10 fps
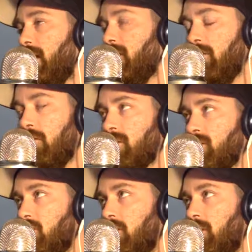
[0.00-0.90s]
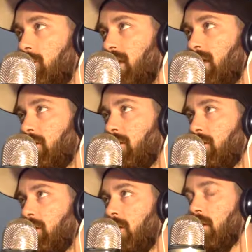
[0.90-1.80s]
and Logan Storley made it
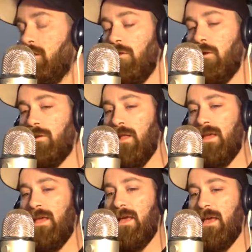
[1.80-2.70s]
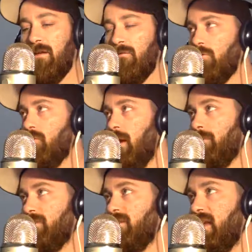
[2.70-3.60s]
look like he had never
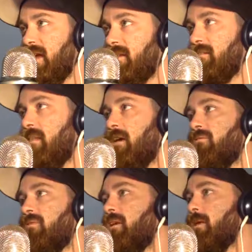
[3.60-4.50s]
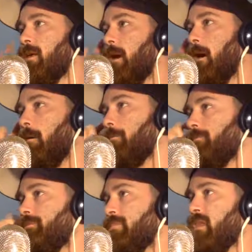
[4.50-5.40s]
grappled a day in his life.
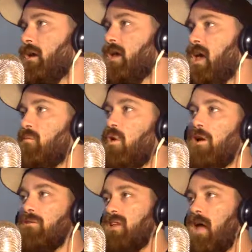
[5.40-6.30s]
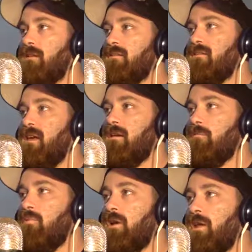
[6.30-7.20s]
Eduardo Dantas had a
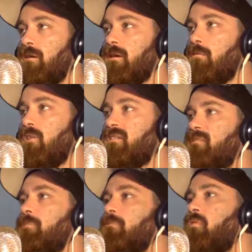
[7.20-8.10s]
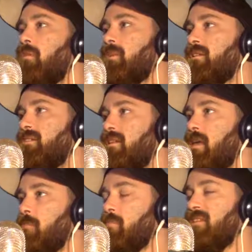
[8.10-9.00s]
pretty impressive performance, and
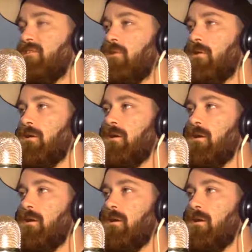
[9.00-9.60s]
then Mr.